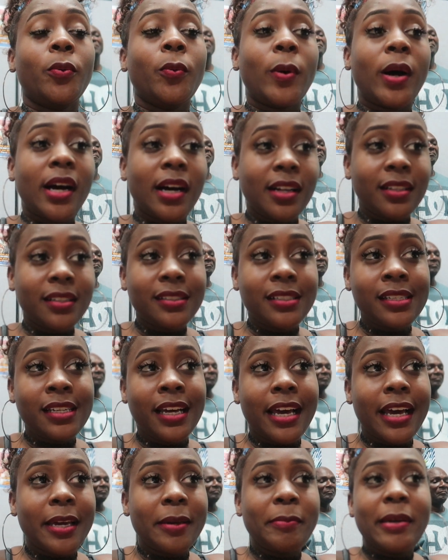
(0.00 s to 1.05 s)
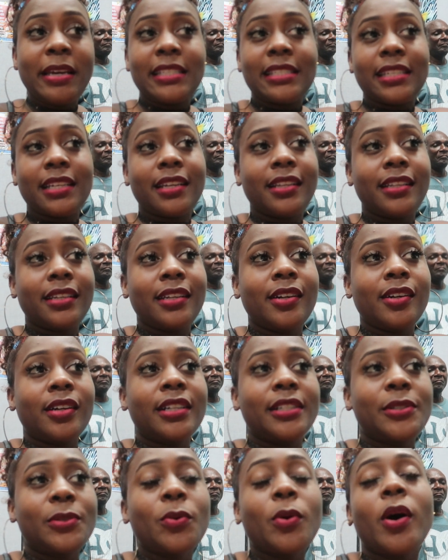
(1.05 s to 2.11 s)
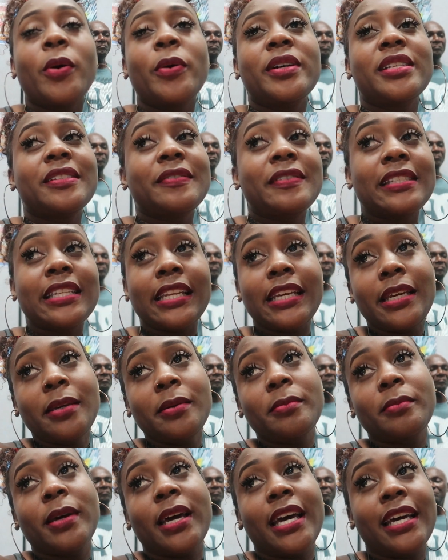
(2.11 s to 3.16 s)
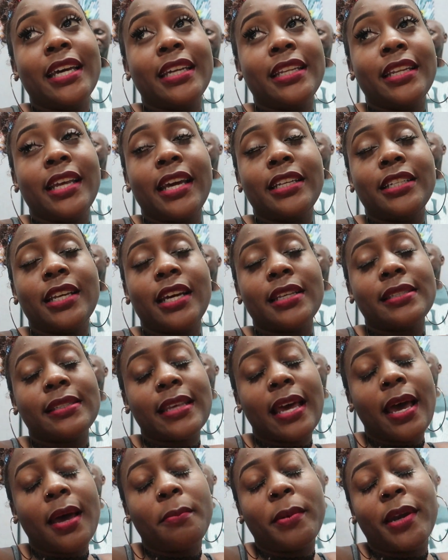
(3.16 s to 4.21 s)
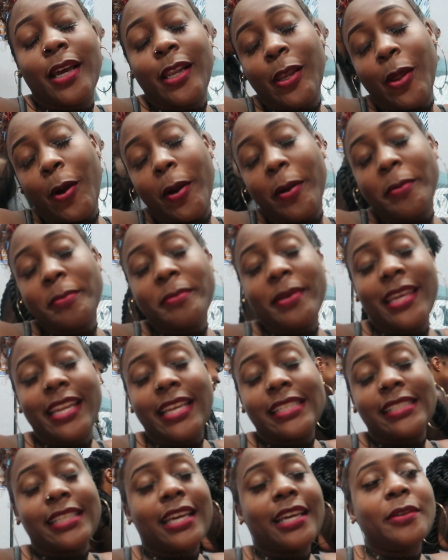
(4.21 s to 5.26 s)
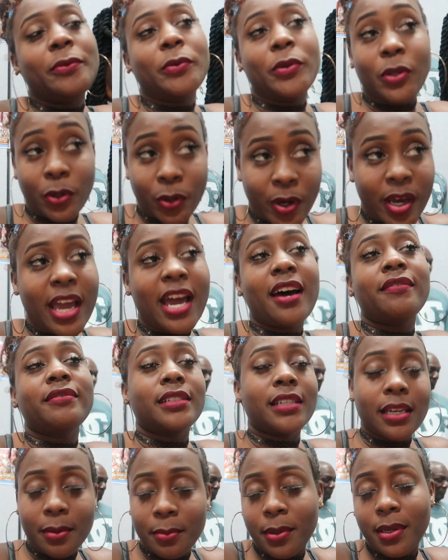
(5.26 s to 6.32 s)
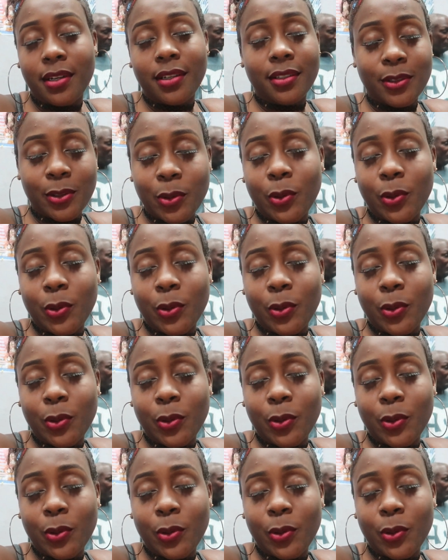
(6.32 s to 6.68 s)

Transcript: Well, I basically got two hours of sleep and I just set my alarm and I hmm. said, you know, I have to come here.